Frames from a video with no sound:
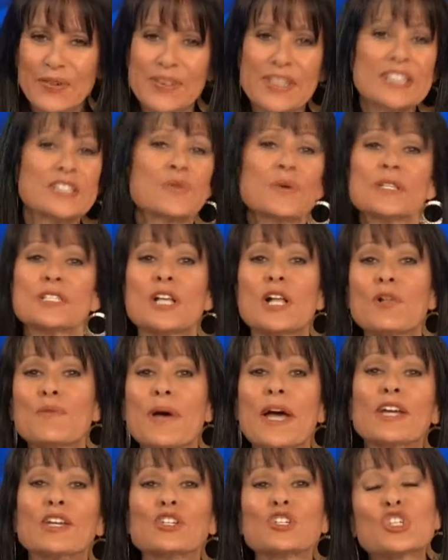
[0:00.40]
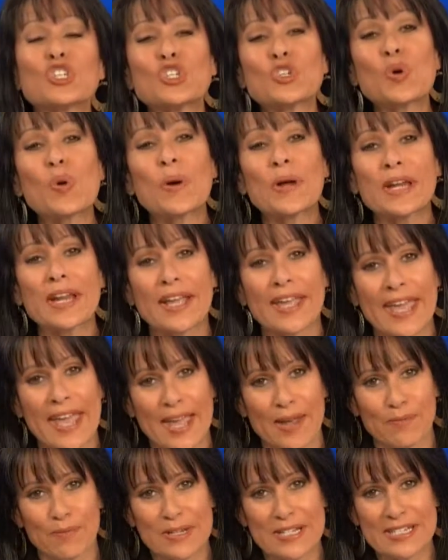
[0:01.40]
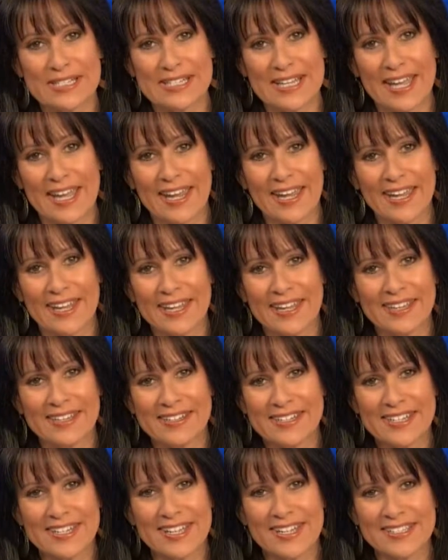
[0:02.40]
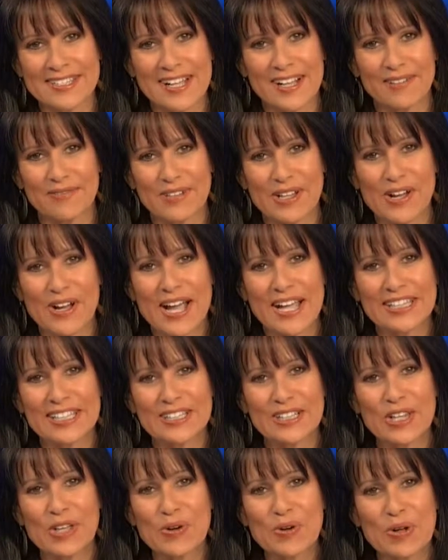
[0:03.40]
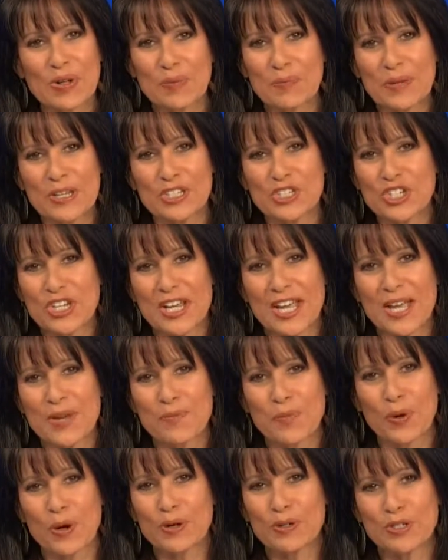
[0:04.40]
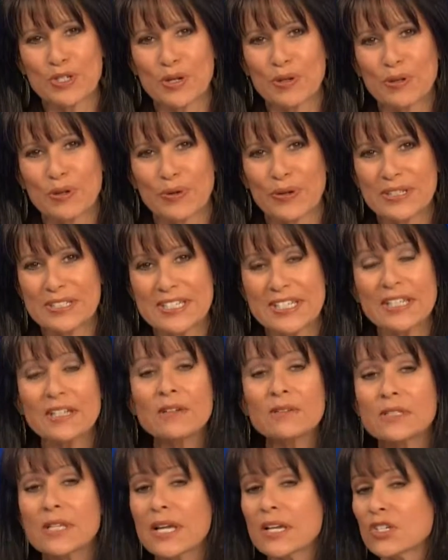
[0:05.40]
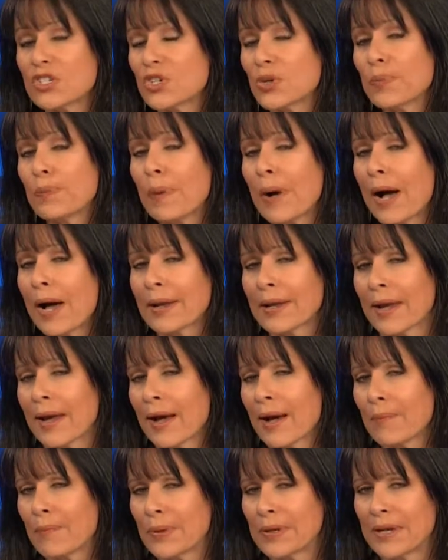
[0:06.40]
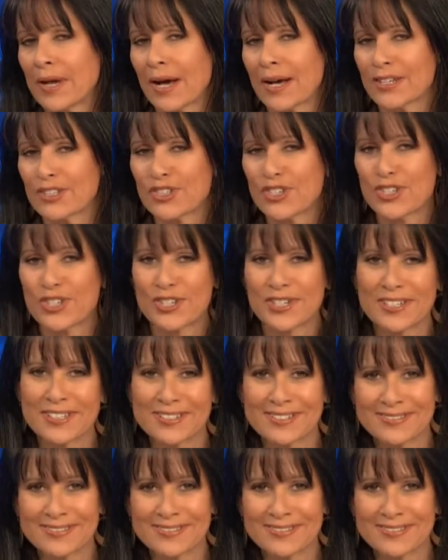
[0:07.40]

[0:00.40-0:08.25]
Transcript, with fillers: Well, this one's all about your short game today. In today's Golf Long Island, local PGA pro Joe Laurentino takes your putting up a notch.